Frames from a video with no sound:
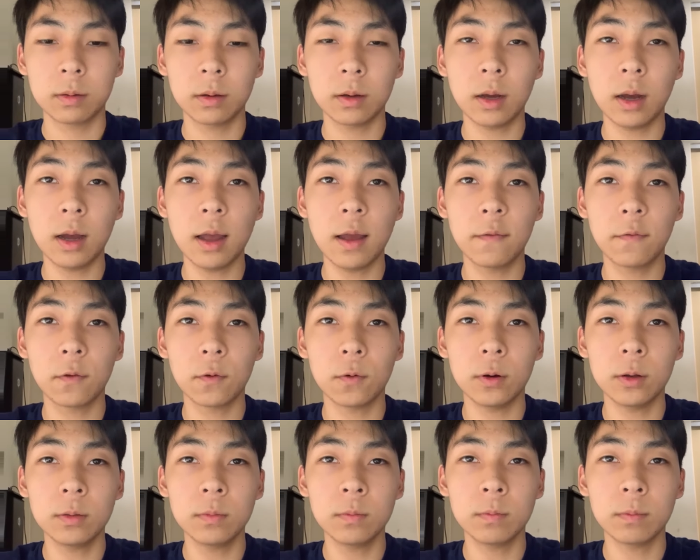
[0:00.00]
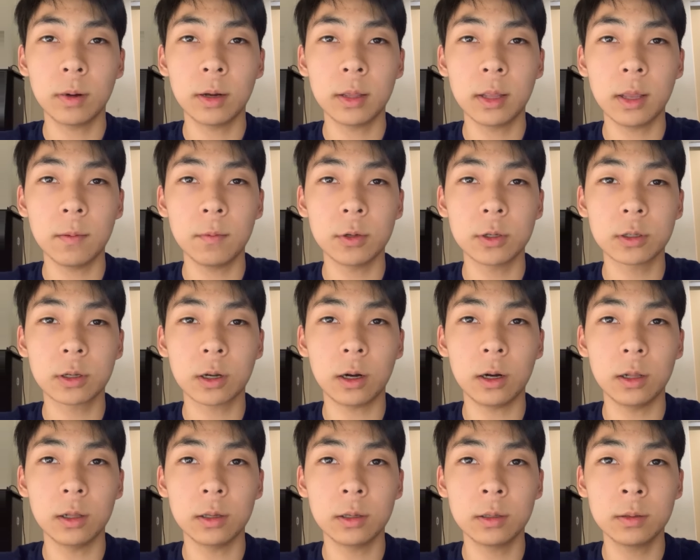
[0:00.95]
Hi everyone, my name is
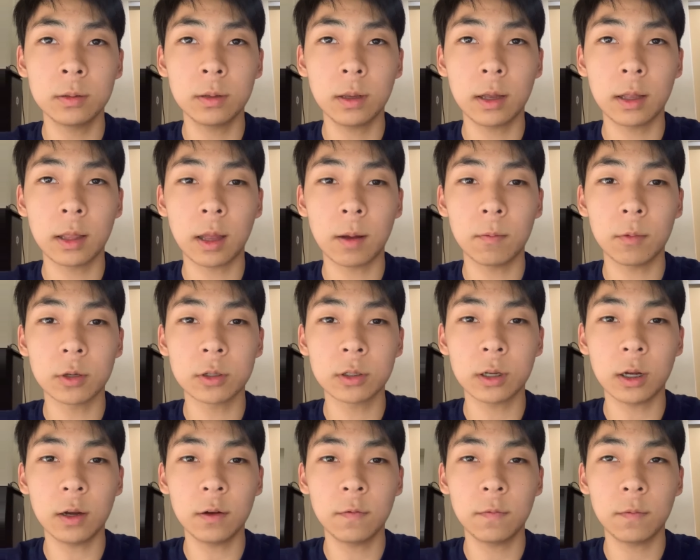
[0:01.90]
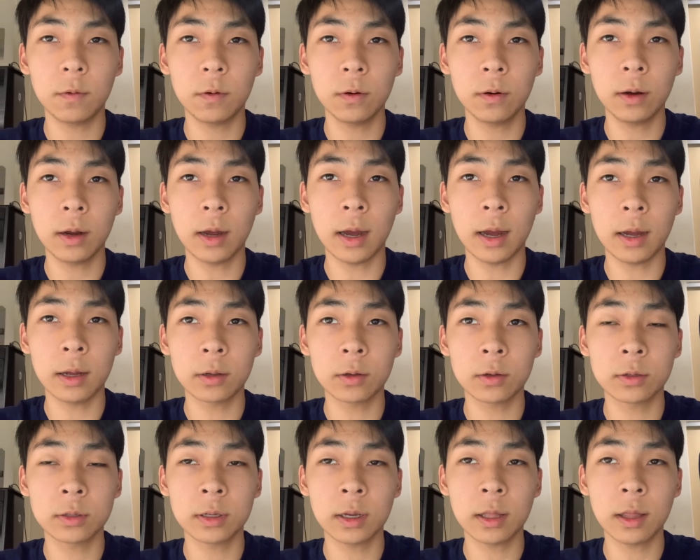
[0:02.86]
Colin and I'm a sophomore at
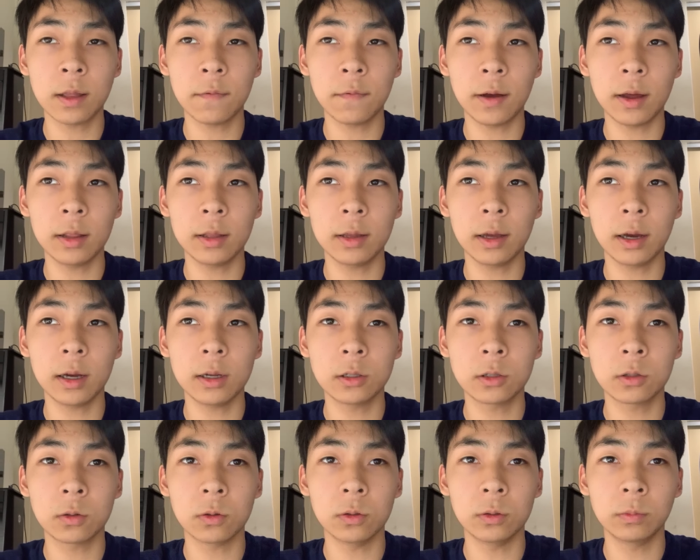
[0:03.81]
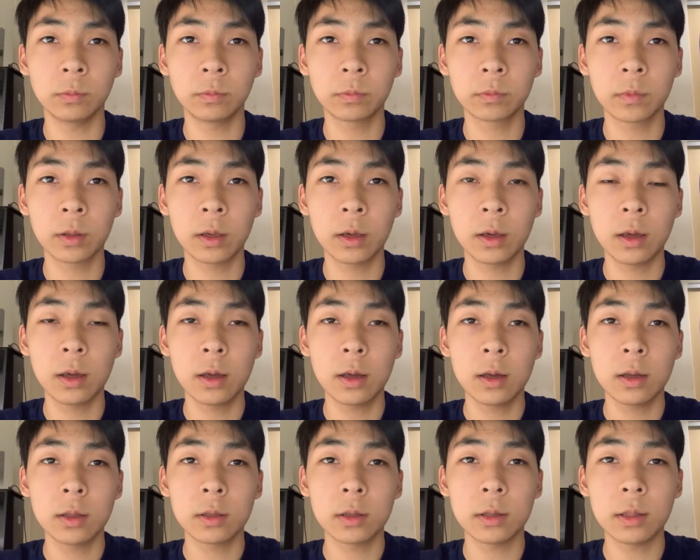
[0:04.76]
Crescenta Valley High School.
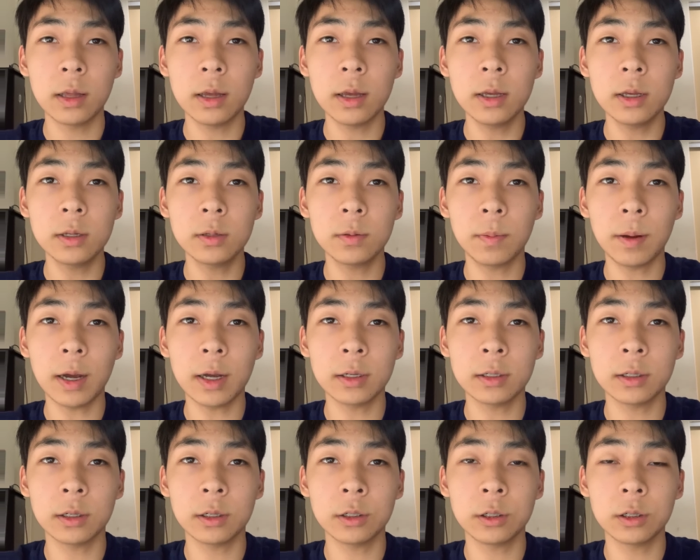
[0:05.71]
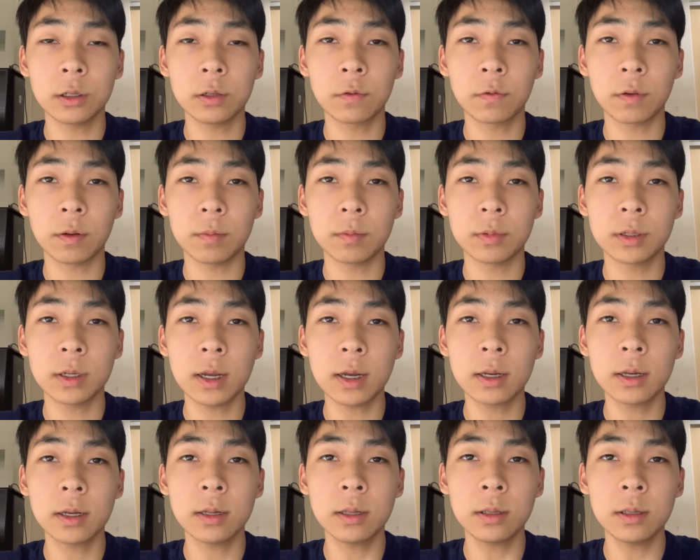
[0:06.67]
Today's passage is from
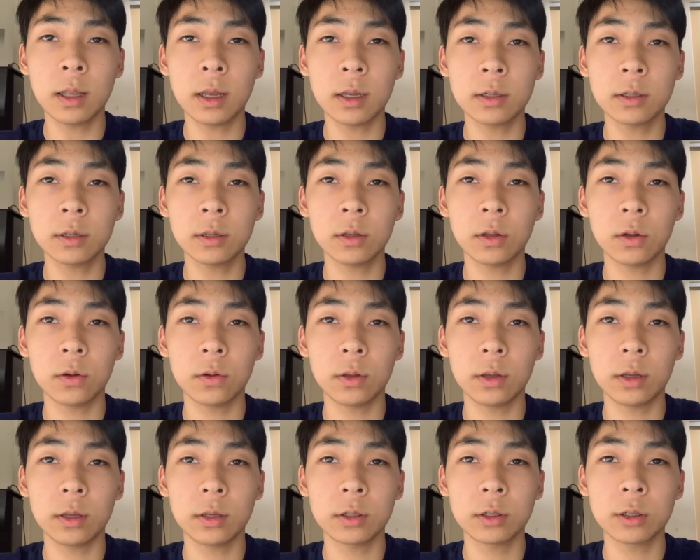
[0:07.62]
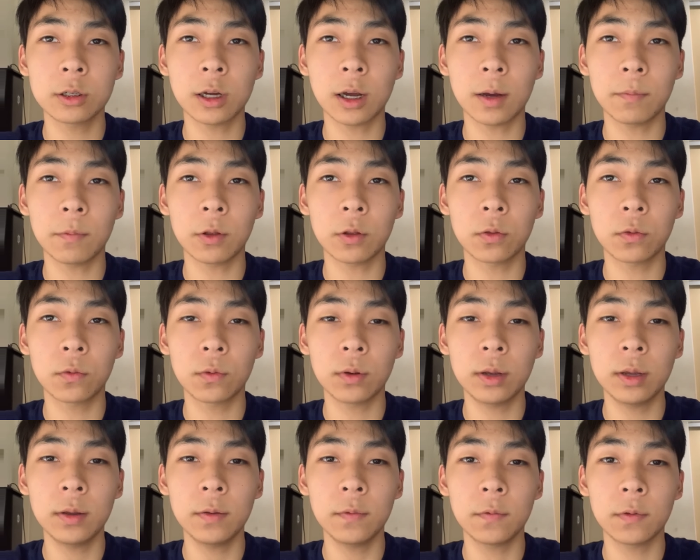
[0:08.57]
2 Thessalonians chapter
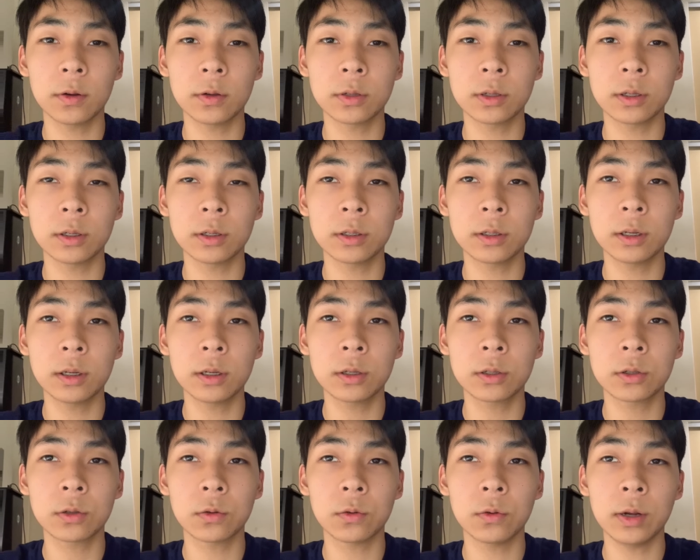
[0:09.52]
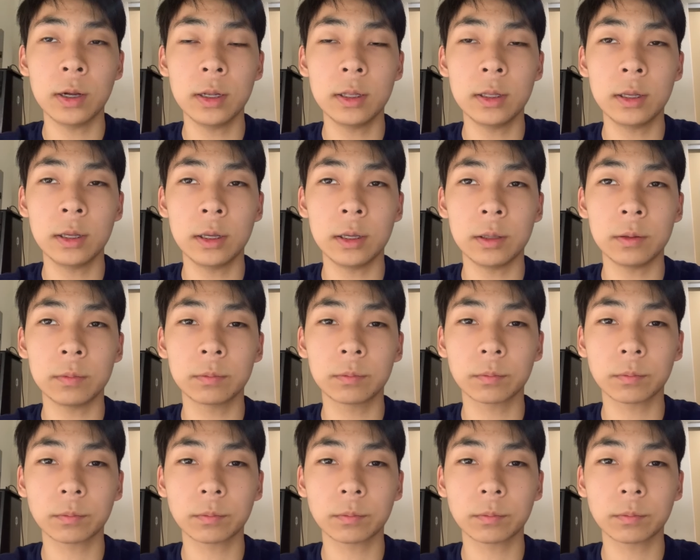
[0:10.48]
3 verses 6 through 18.